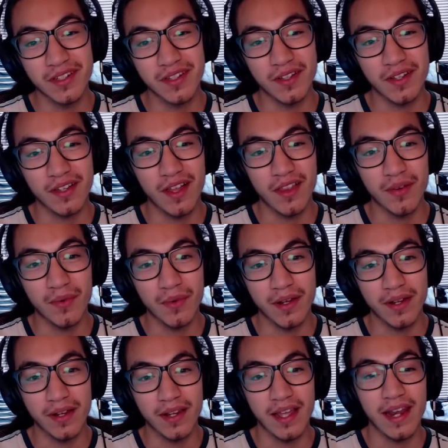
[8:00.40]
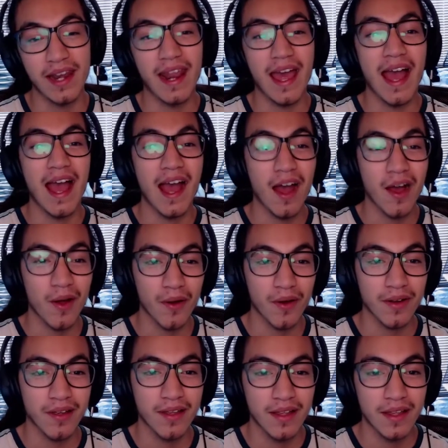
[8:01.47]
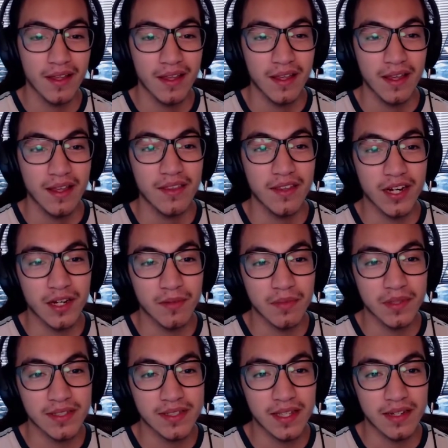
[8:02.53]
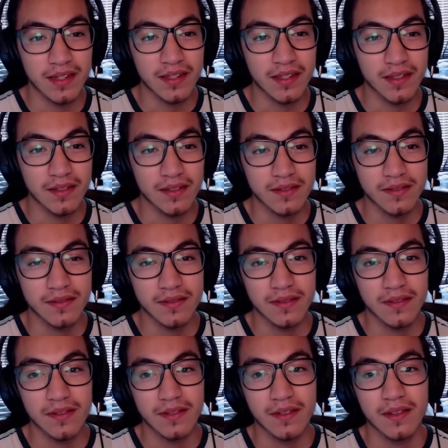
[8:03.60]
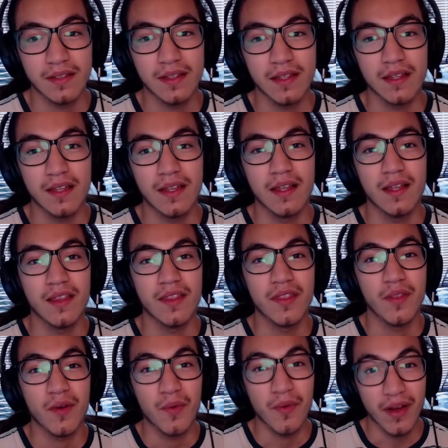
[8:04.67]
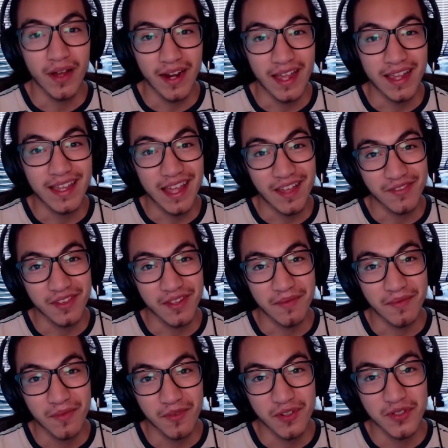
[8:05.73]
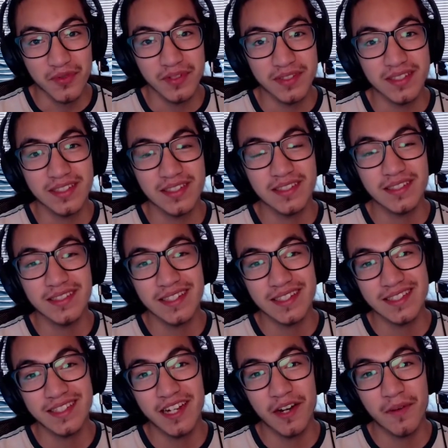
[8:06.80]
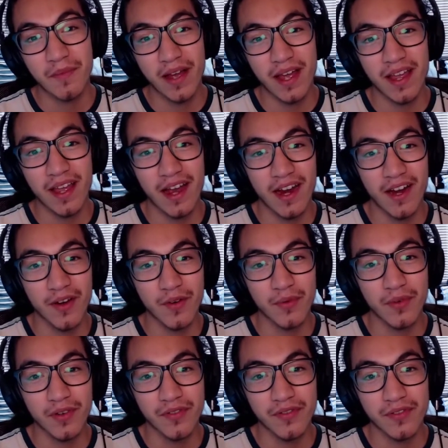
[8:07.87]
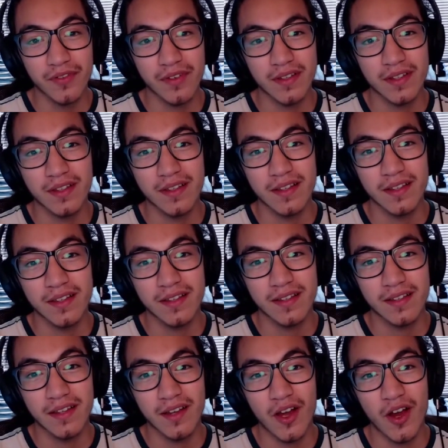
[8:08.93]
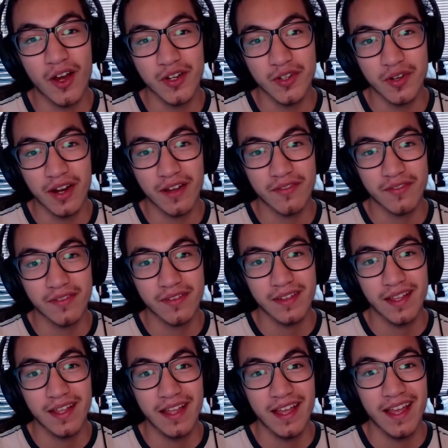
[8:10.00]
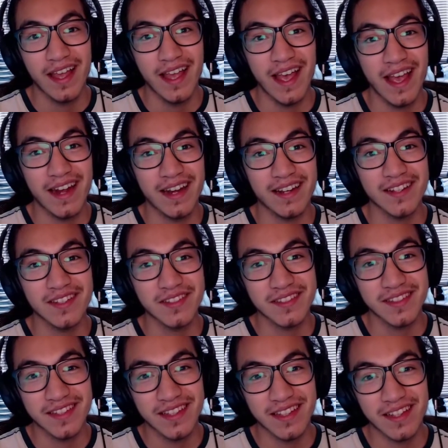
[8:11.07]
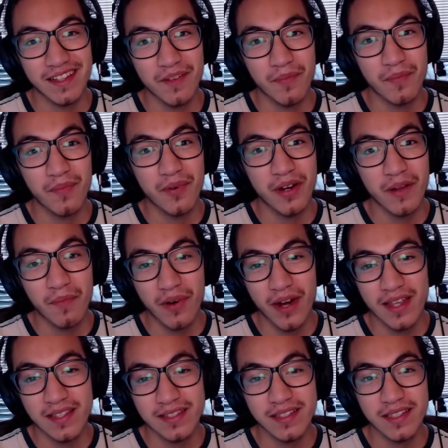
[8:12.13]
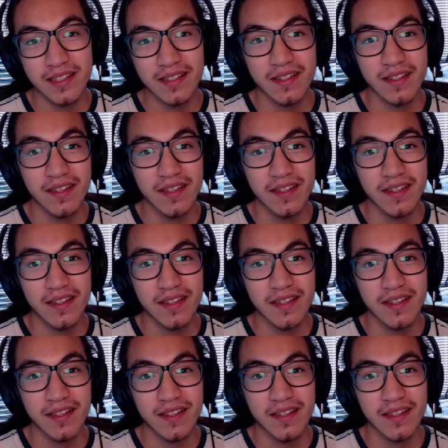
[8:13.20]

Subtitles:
the other one, and now they're going to be sending the one I gave them, which was a 6 terabyte Iron Wolf hard drive, and it is pretty pricey,